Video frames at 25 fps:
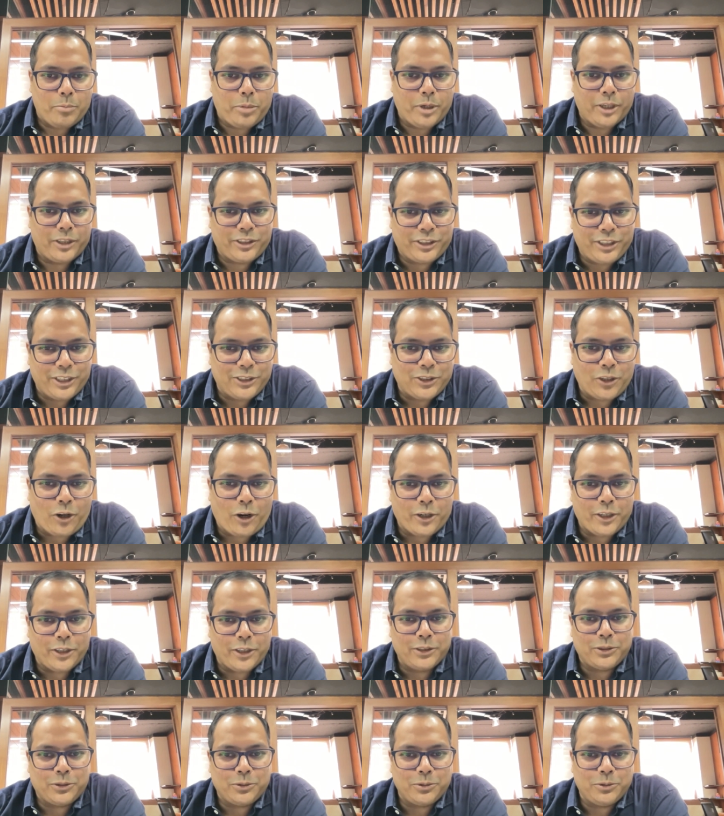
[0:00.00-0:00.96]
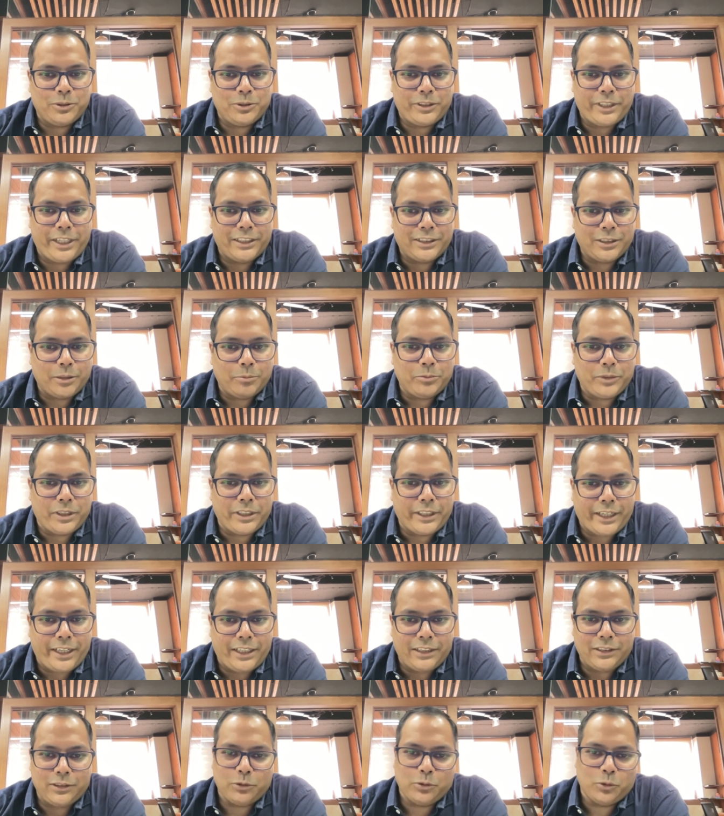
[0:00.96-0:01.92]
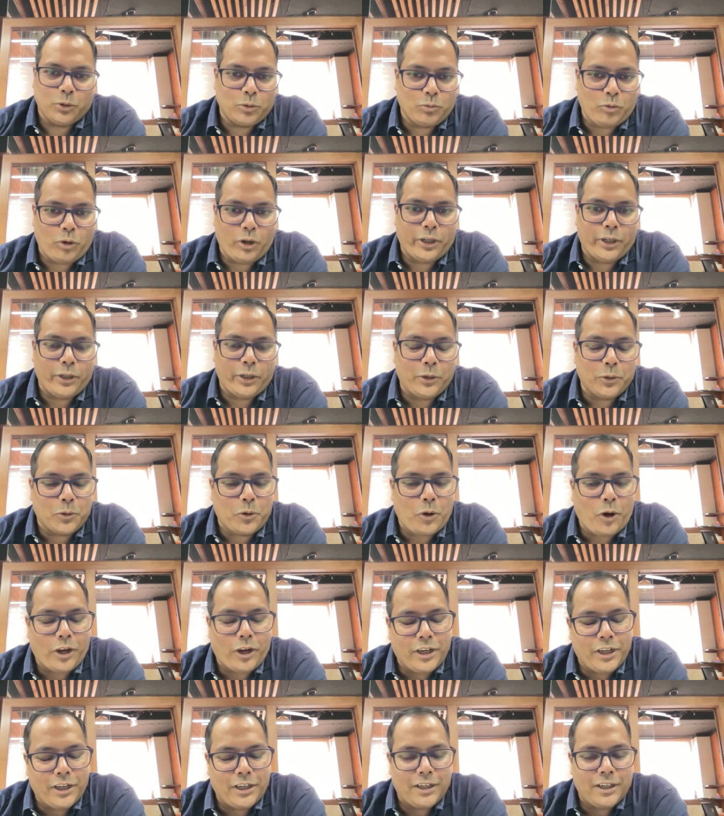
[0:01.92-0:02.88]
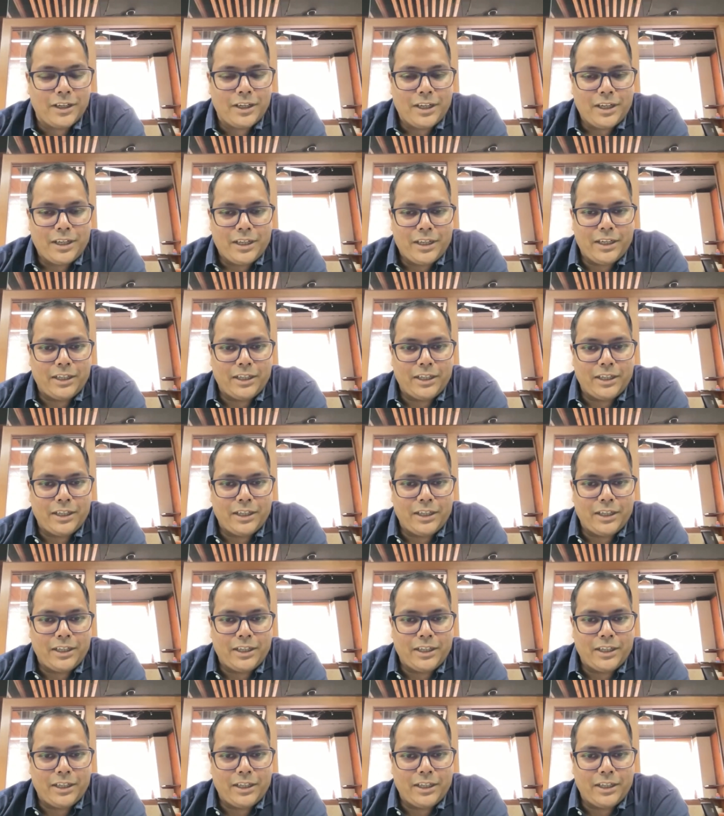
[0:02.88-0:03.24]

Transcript: purchase orders to say something else you don't want it to call a,